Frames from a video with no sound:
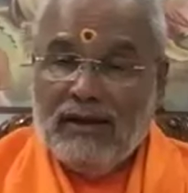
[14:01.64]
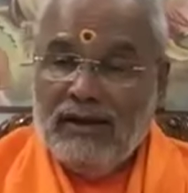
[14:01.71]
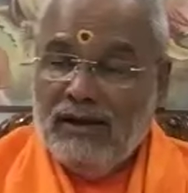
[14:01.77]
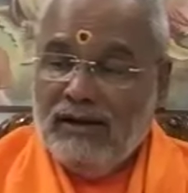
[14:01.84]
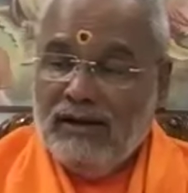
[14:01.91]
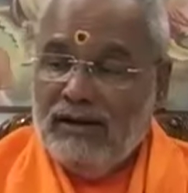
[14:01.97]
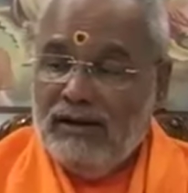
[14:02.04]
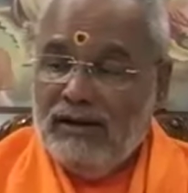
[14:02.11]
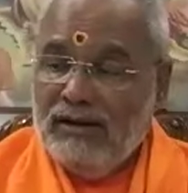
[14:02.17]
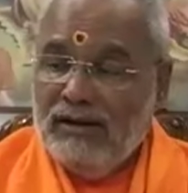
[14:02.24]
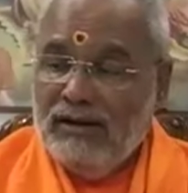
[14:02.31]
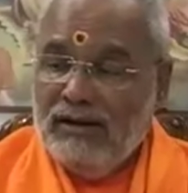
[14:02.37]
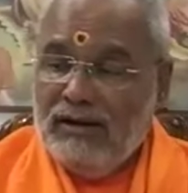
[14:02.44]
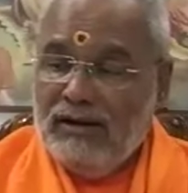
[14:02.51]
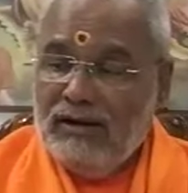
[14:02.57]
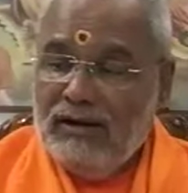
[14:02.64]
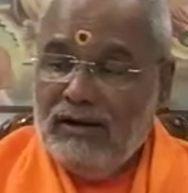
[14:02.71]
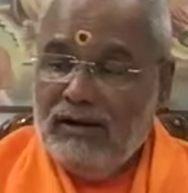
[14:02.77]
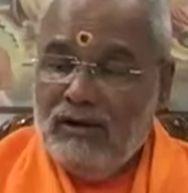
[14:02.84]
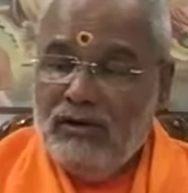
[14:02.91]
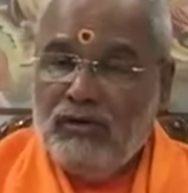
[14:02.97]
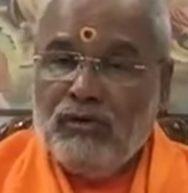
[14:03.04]
And
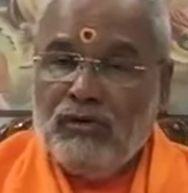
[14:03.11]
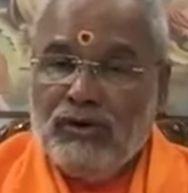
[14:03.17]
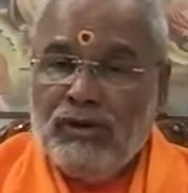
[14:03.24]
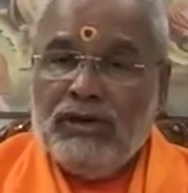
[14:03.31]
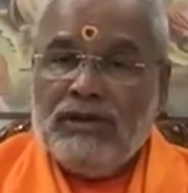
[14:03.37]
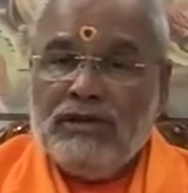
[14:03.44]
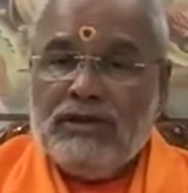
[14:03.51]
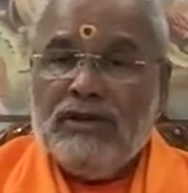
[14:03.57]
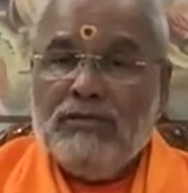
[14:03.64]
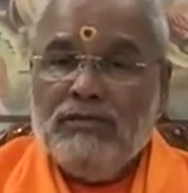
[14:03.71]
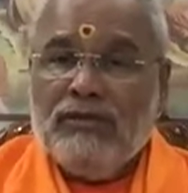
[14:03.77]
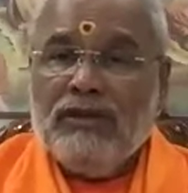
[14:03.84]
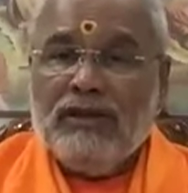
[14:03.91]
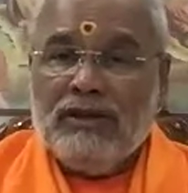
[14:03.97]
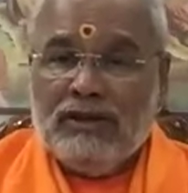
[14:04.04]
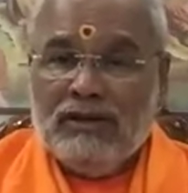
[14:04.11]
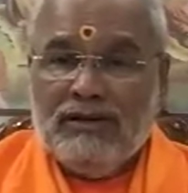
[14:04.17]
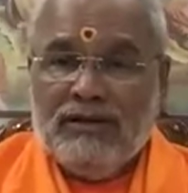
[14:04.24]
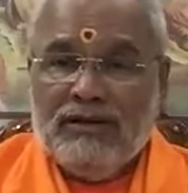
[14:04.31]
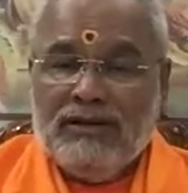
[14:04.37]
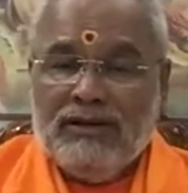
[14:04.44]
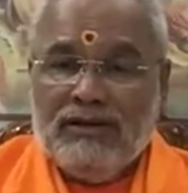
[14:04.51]
duty is something
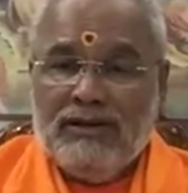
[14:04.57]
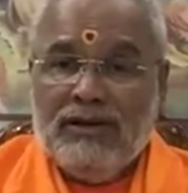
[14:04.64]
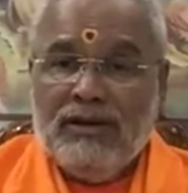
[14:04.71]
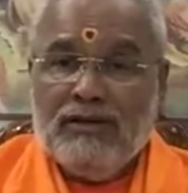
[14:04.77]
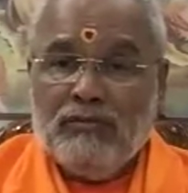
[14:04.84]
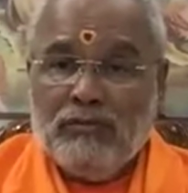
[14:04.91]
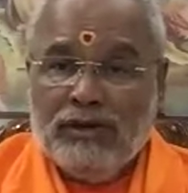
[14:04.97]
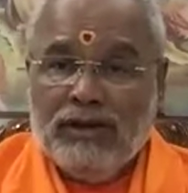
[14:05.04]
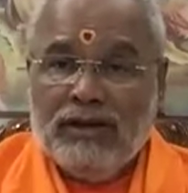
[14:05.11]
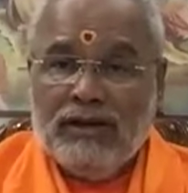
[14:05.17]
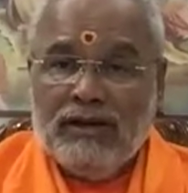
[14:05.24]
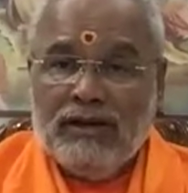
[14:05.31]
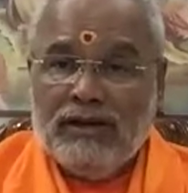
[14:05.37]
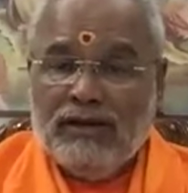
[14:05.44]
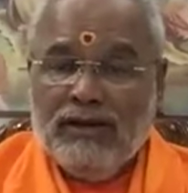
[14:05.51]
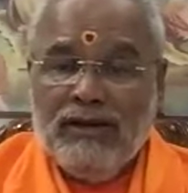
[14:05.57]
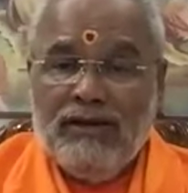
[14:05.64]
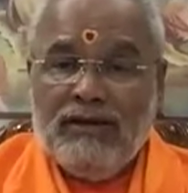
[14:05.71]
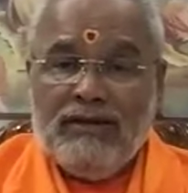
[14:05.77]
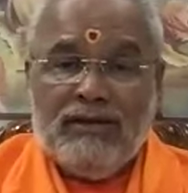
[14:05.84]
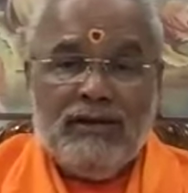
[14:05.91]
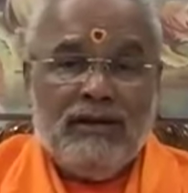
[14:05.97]
in the beginning. It
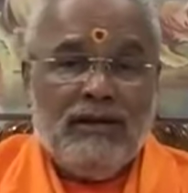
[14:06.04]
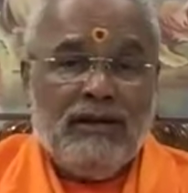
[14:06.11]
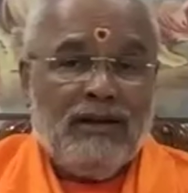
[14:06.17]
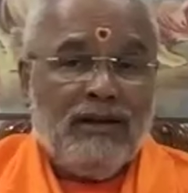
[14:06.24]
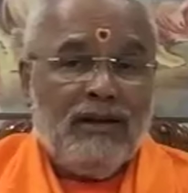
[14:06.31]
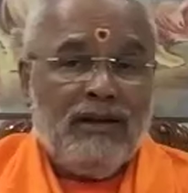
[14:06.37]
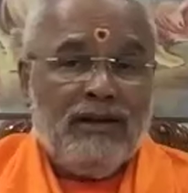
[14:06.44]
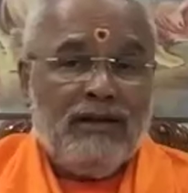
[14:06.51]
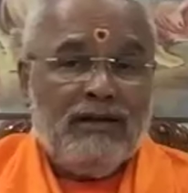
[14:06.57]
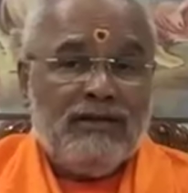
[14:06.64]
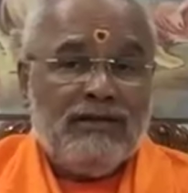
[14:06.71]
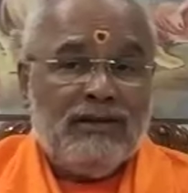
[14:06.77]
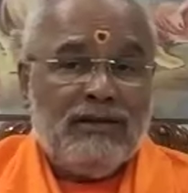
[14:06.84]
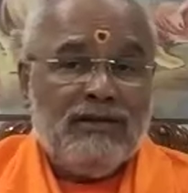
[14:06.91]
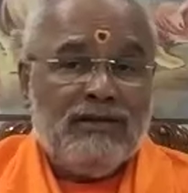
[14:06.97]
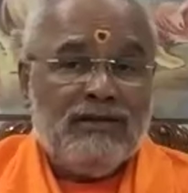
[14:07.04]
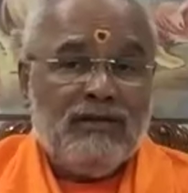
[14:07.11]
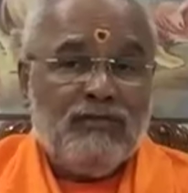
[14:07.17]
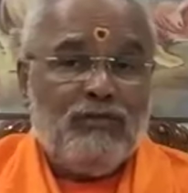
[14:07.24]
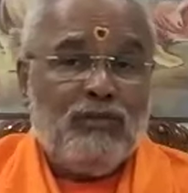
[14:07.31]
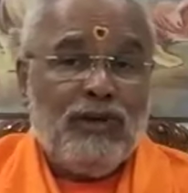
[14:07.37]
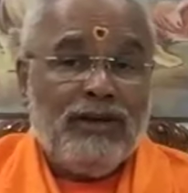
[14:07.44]
doesn't create a sense
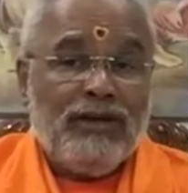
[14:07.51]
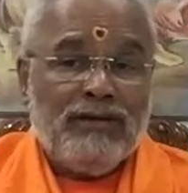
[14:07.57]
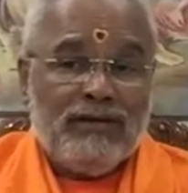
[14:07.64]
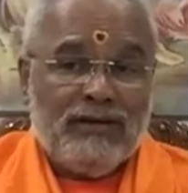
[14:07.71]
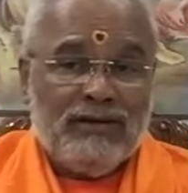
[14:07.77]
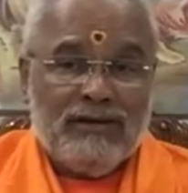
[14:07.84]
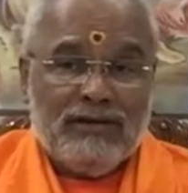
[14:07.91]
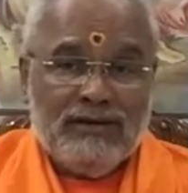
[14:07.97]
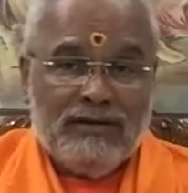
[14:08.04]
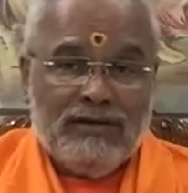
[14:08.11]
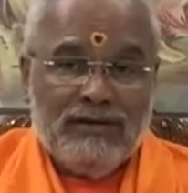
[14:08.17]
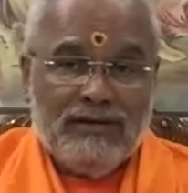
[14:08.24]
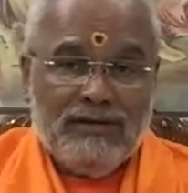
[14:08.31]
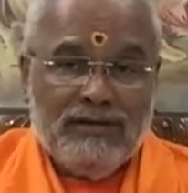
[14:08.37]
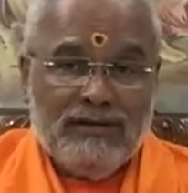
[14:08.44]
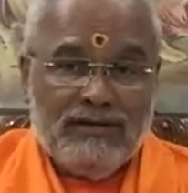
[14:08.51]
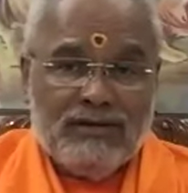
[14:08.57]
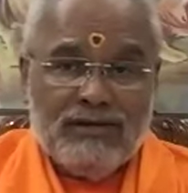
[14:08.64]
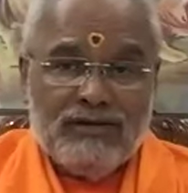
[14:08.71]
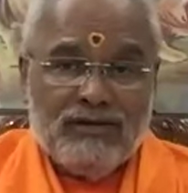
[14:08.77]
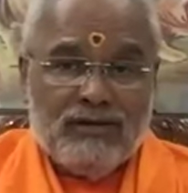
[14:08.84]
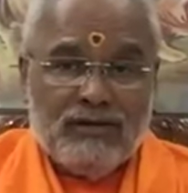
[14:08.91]
of pleasure,
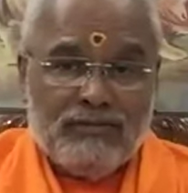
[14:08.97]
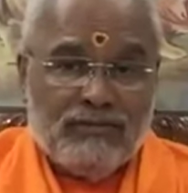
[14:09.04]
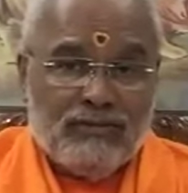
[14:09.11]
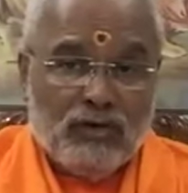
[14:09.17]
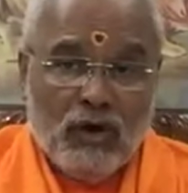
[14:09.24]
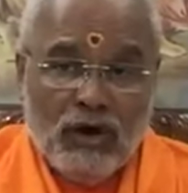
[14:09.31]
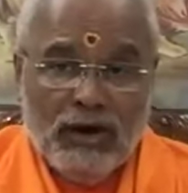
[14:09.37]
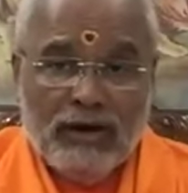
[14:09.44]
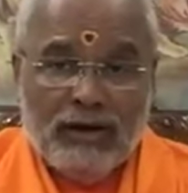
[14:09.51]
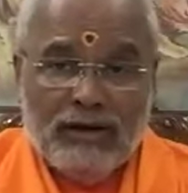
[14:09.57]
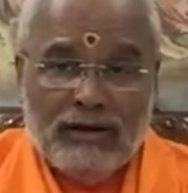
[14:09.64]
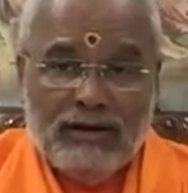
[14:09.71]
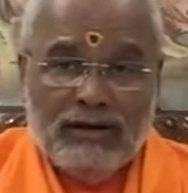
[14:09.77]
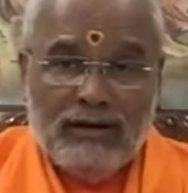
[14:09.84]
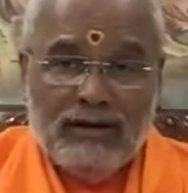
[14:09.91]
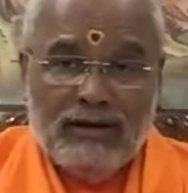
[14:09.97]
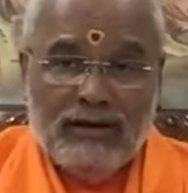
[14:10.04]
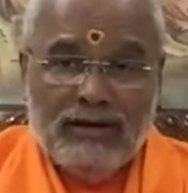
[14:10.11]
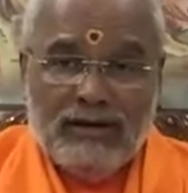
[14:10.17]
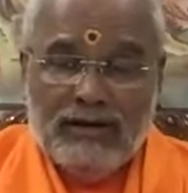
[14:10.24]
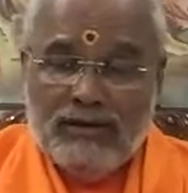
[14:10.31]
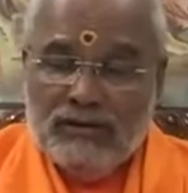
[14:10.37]
sense of joy.
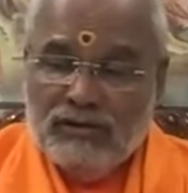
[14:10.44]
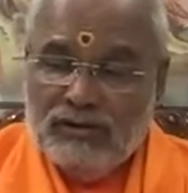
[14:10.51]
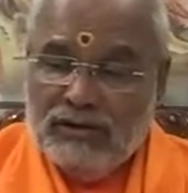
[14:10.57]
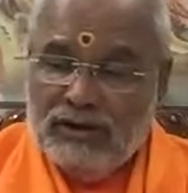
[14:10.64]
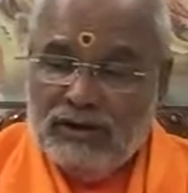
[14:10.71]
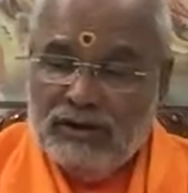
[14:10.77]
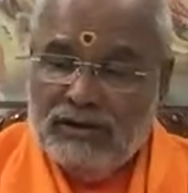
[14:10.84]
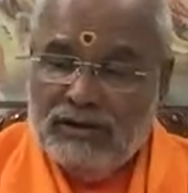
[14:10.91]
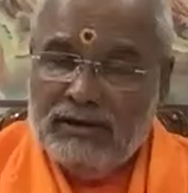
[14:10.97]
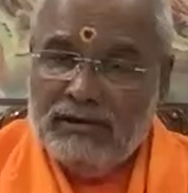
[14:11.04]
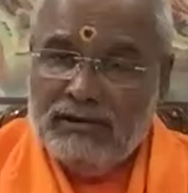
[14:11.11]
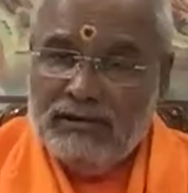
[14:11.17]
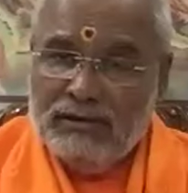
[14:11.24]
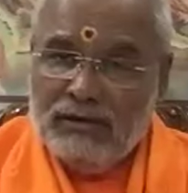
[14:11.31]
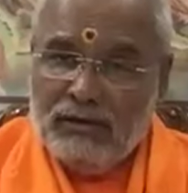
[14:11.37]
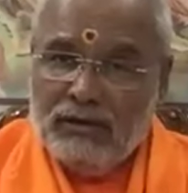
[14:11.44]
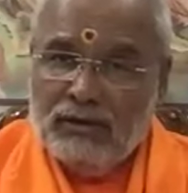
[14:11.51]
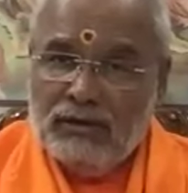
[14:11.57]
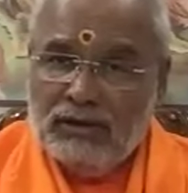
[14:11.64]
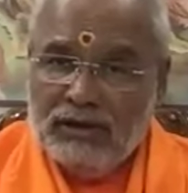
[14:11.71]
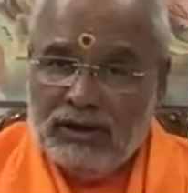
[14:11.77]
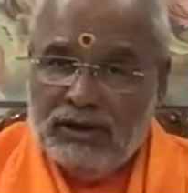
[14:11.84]
So there is a
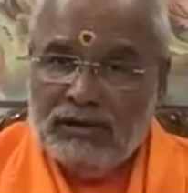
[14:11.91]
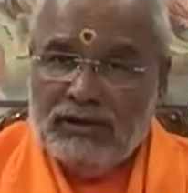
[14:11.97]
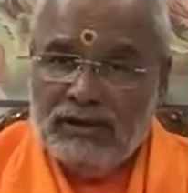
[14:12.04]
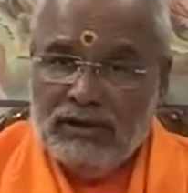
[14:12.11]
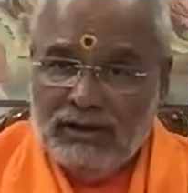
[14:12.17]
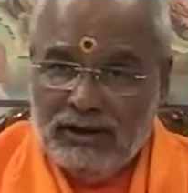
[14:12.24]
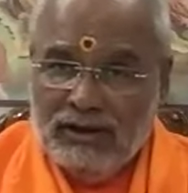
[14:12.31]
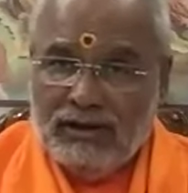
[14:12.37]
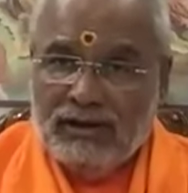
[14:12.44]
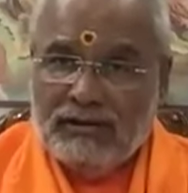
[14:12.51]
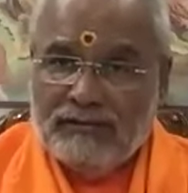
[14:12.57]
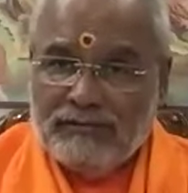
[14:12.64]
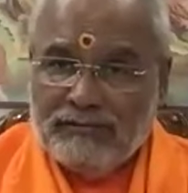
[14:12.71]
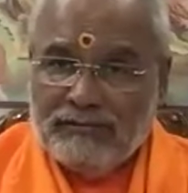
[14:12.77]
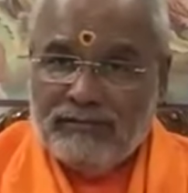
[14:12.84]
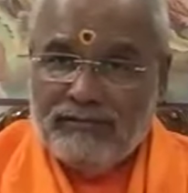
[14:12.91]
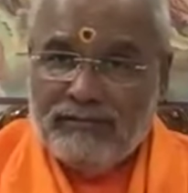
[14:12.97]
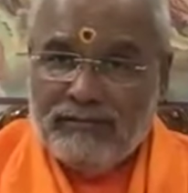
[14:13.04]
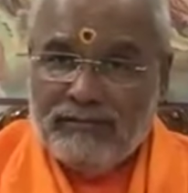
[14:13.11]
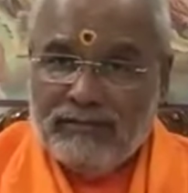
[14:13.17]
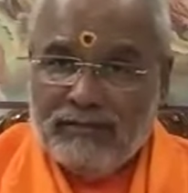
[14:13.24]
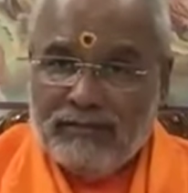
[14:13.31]
duryodhana thinking.
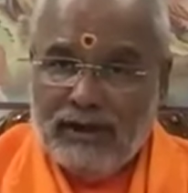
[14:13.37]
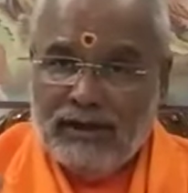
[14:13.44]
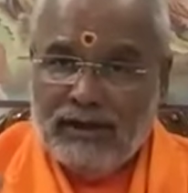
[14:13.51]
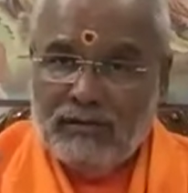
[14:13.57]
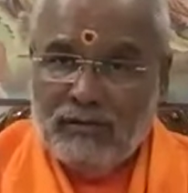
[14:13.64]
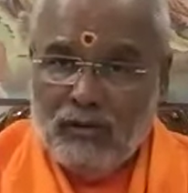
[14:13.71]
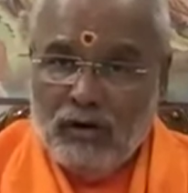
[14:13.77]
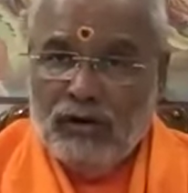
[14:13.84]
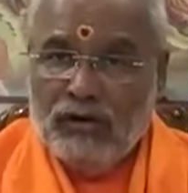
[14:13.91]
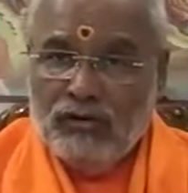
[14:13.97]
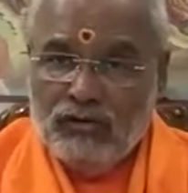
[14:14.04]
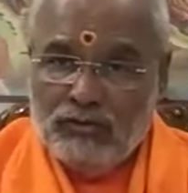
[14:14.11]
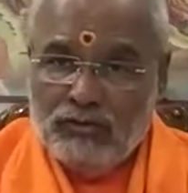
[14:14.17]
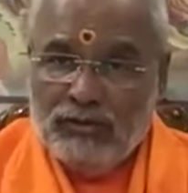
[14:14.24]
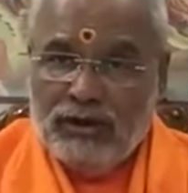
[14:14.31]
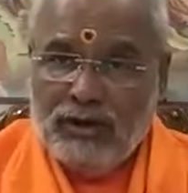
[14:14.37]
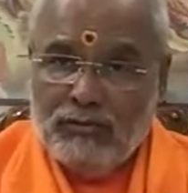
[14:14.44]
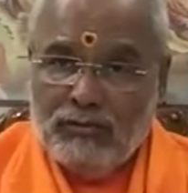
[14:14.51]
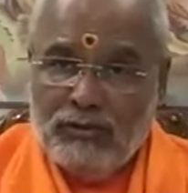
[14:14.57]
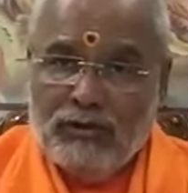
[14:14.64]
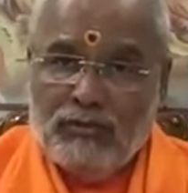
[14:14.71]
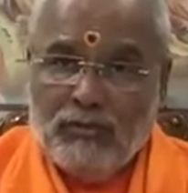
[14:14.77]
I want to be
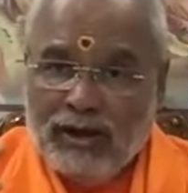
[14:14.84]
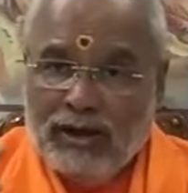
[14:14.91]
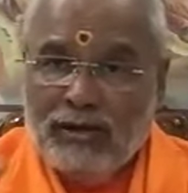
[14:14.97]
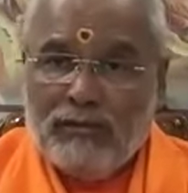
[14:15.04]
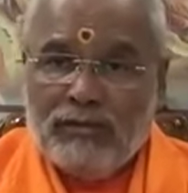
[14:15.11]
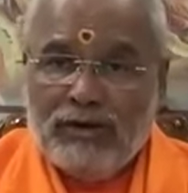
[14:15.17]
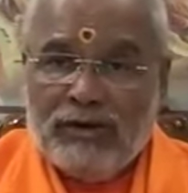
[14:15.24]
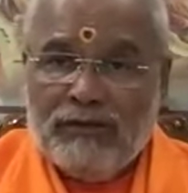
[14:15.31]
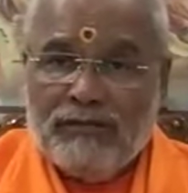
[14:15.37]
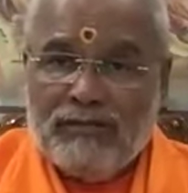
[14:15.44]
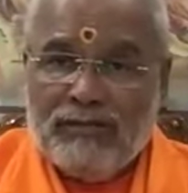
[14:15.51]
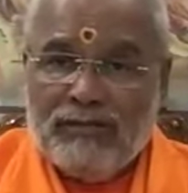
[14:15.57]
happy in my way.